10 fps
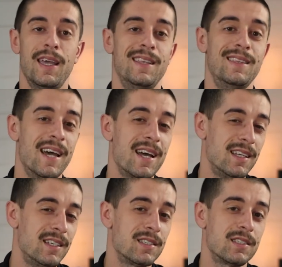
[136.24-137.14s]
and that
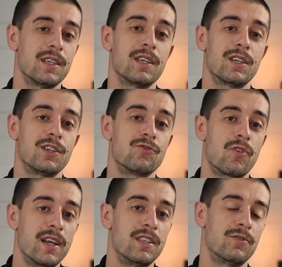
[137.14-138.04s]
is
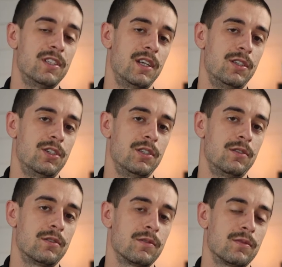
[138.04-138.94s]
grinder retention.
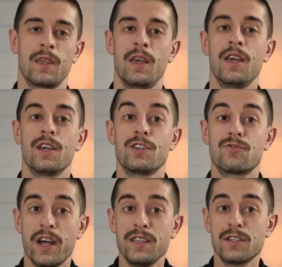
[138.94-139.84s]

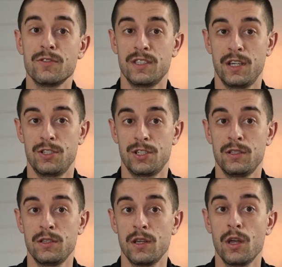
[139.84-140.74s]
Grinder
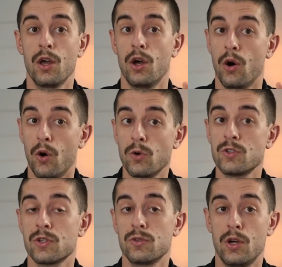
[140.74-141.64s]
retention,
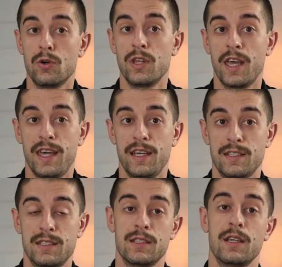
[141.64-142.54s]
also known
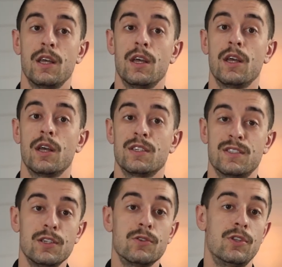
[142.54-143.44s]
as
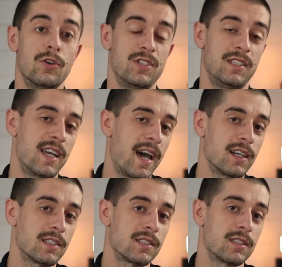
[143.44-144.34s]
single dosing
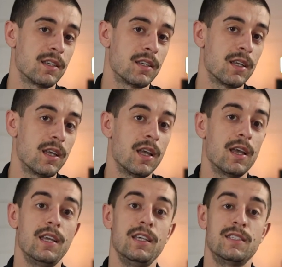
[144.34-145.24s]
tax,
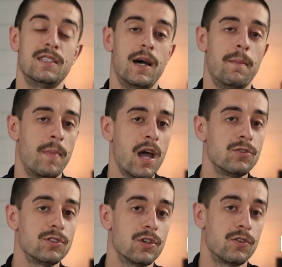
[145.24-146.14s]
is the
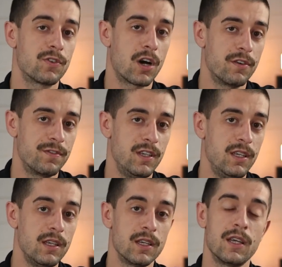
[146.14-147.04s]
amount of
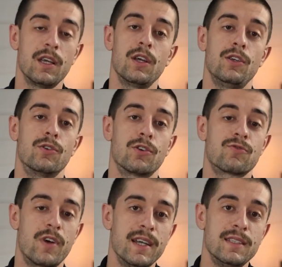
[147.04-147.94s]
coffee your
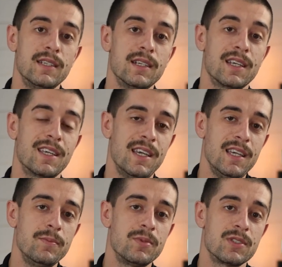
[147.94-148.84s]
grinder
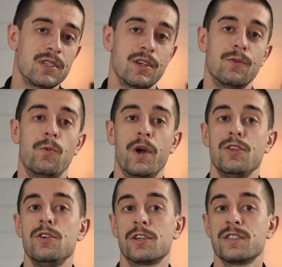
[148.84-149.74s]
keeps
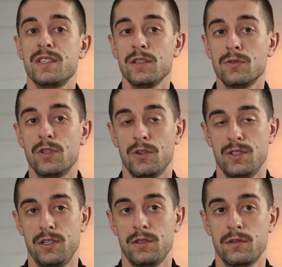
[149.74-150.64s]
when you're single
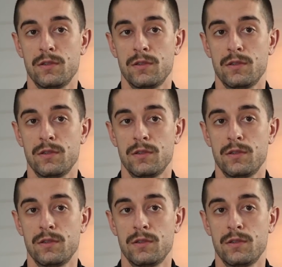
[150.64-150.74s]
dosing.